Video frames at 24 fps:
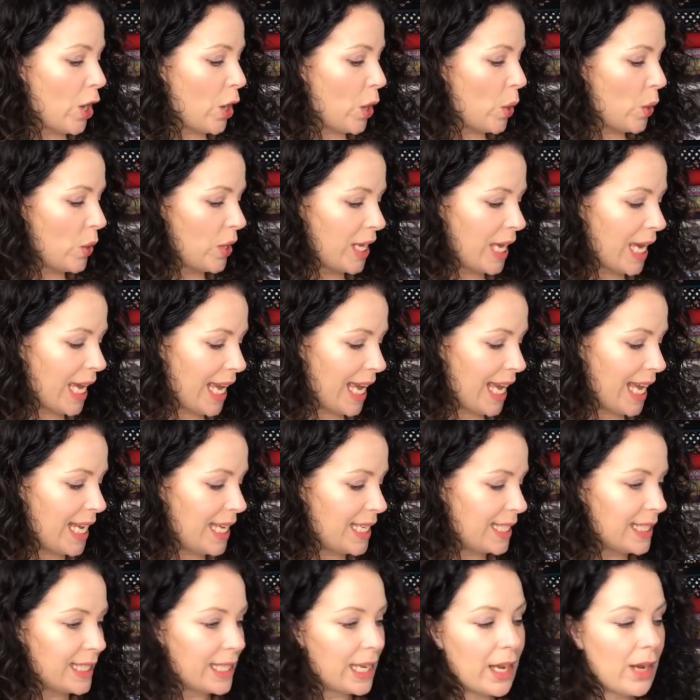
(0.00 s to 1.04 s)
Okay,
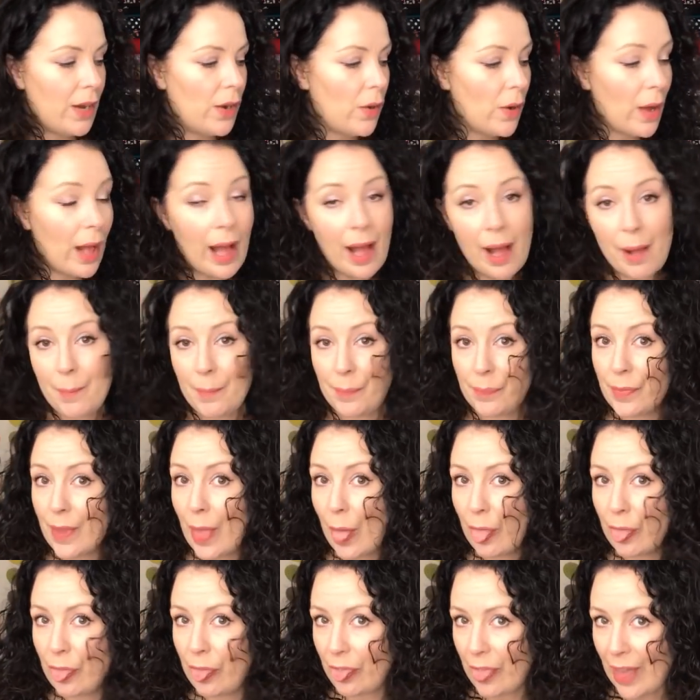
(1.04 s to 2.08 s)
so
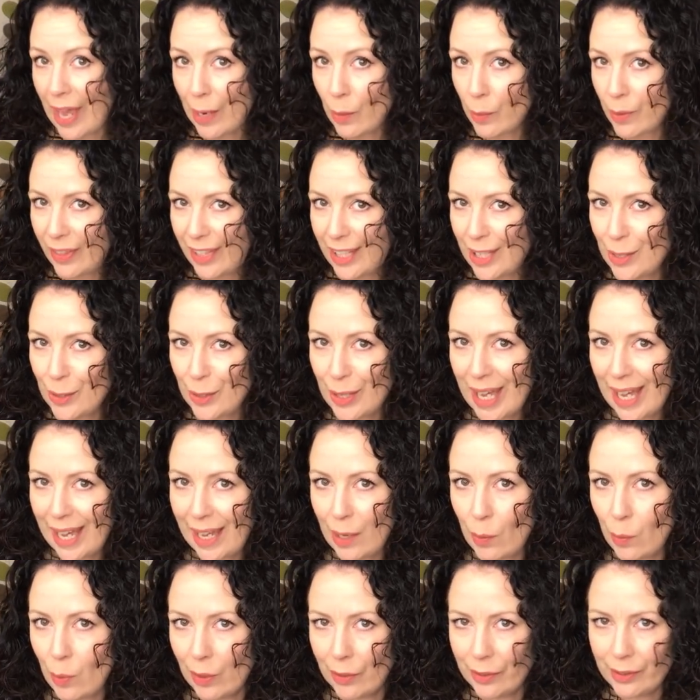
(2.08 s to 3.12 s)
they were the
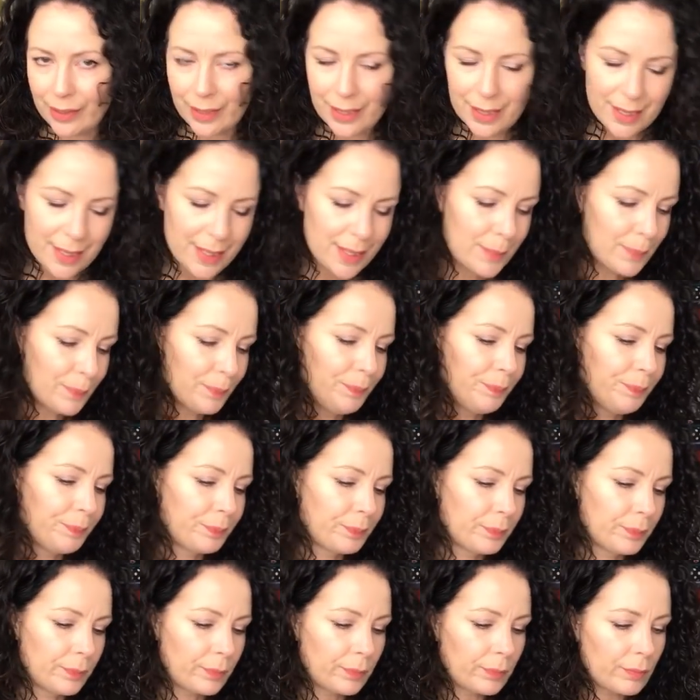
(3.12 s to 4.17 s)
UK ones,
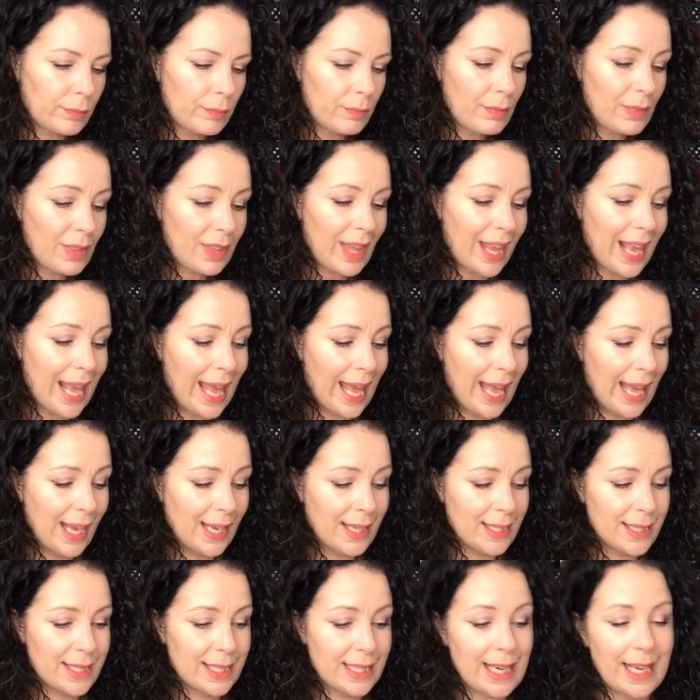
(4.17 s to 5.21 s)

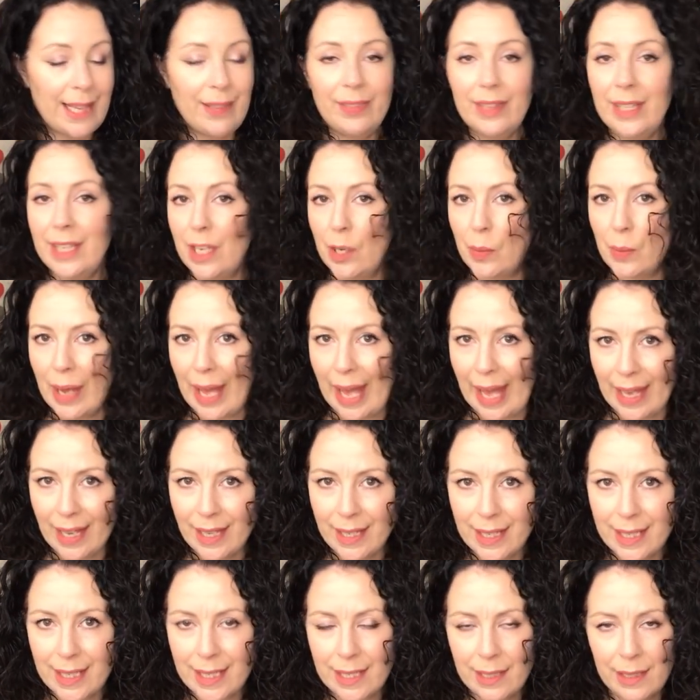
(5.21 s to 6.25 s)
and in the
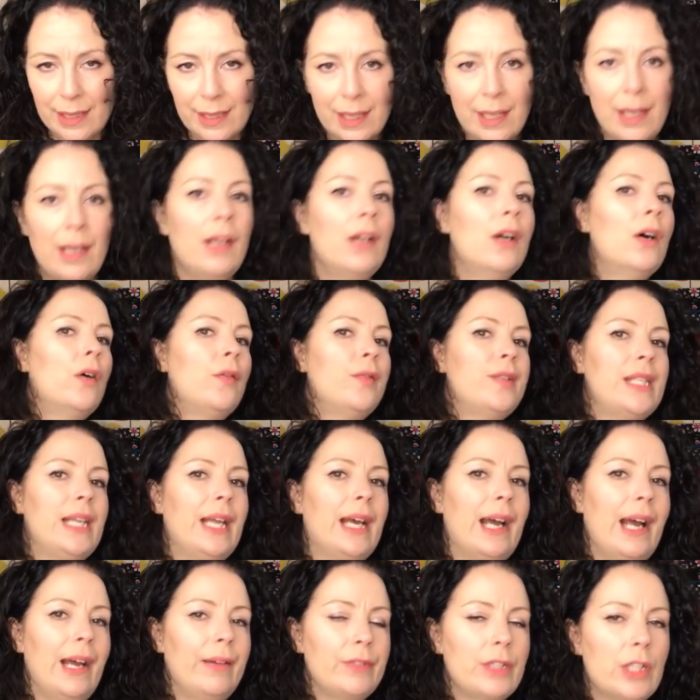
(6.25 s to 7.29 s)
US, obviously
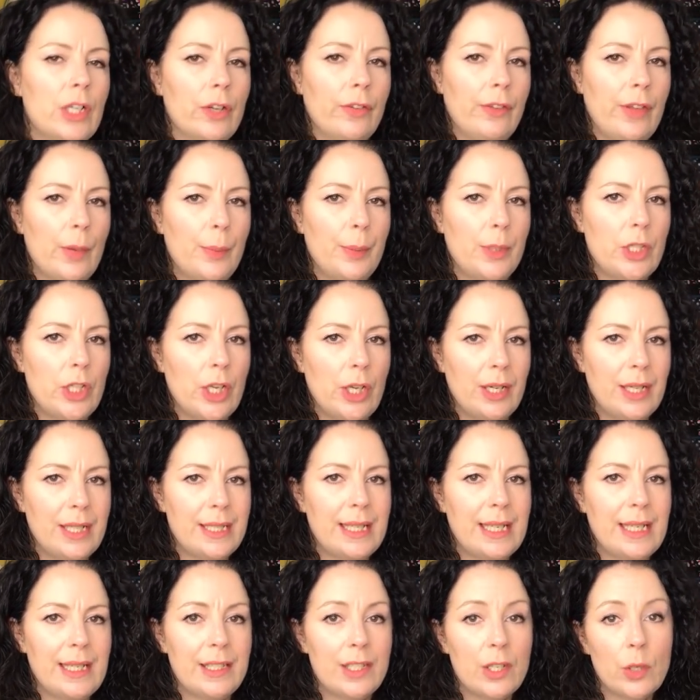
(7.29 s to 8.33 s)
I haven't got the
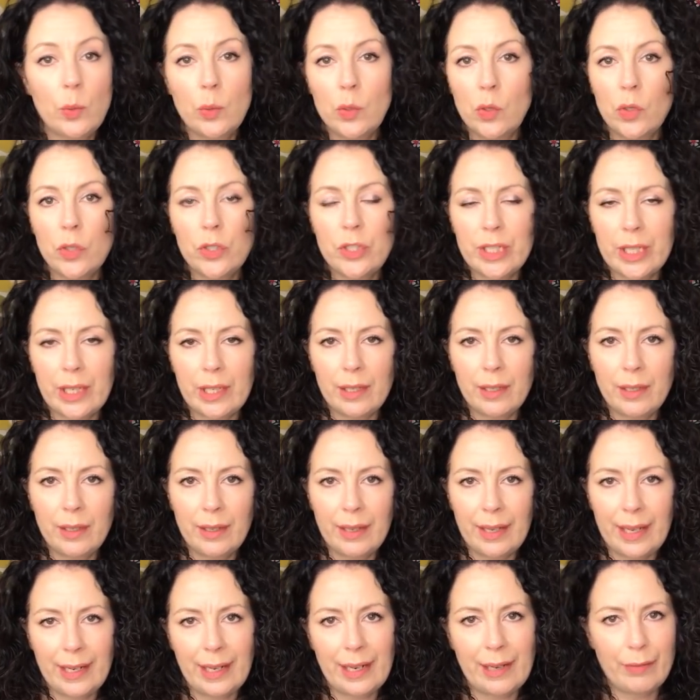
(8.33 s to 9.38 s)
opportunity to order
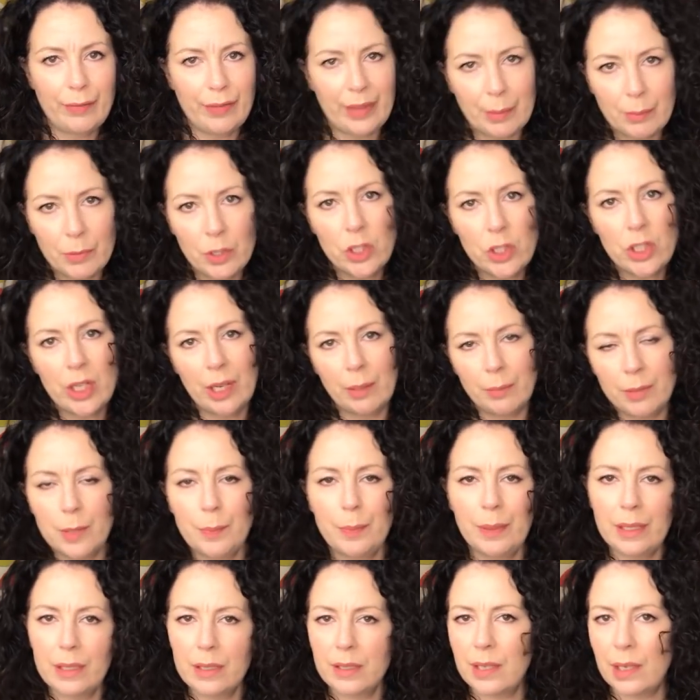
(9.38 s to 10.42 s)
and have them shipped
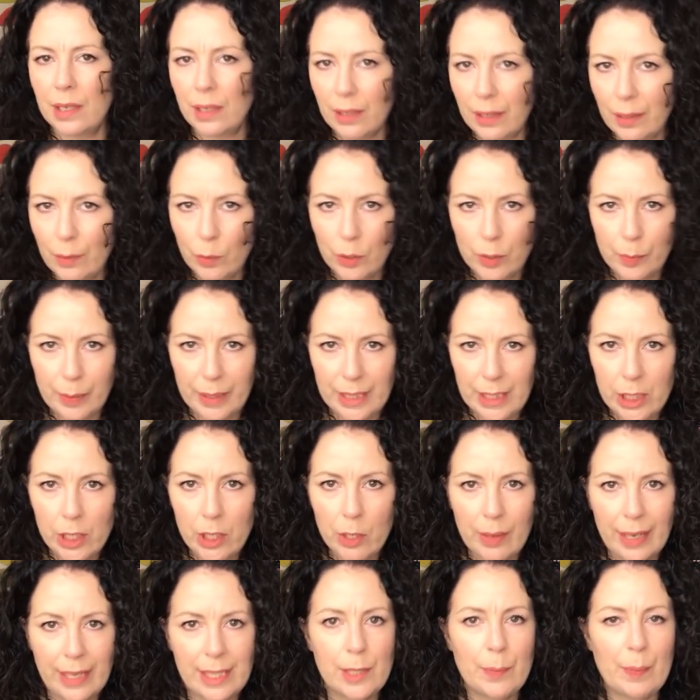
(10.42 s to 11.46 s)
because it would be too
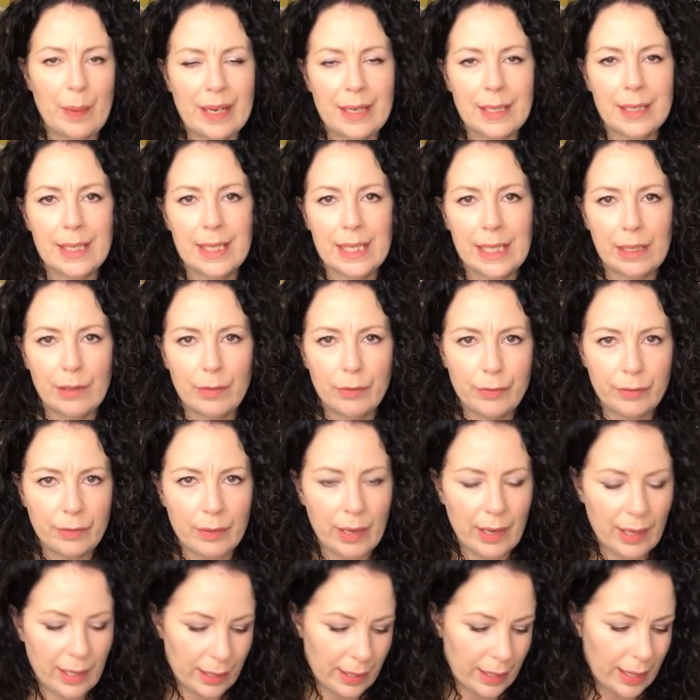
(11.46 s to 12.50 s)
expensive.
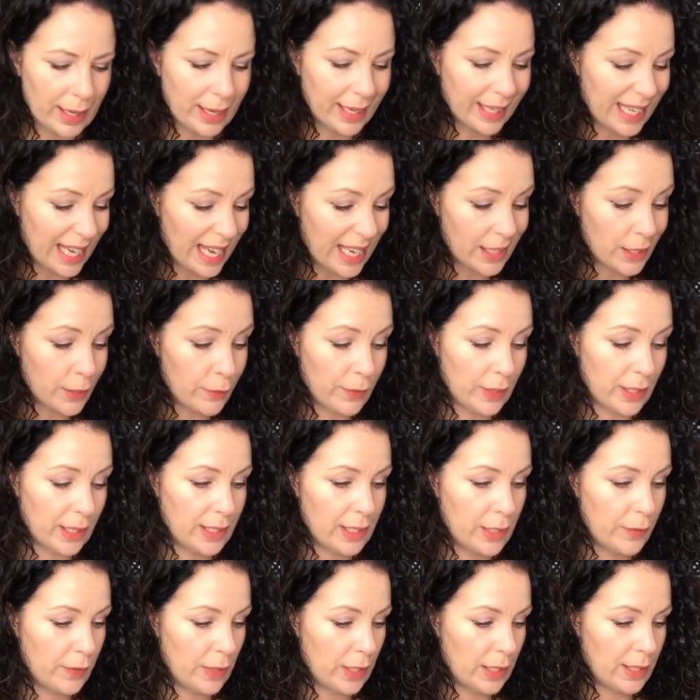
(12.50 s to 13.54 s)
I guess
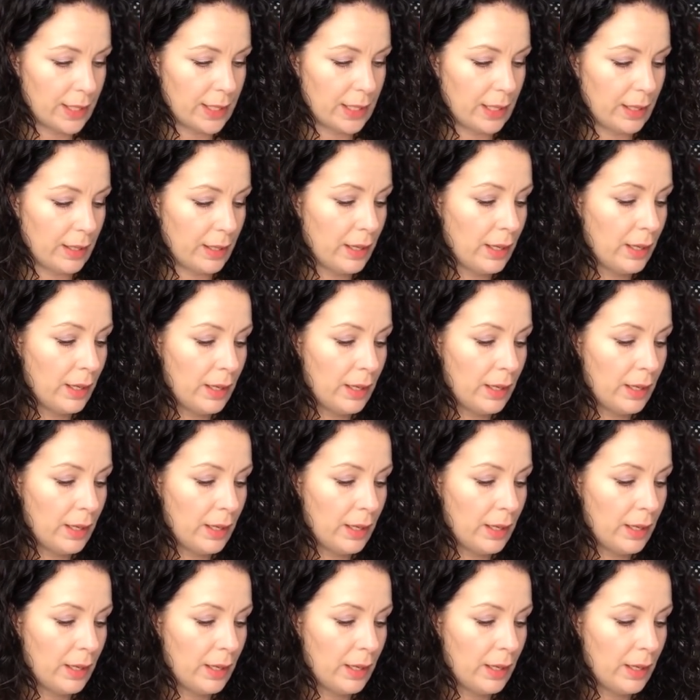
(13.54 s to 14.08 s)
vice versa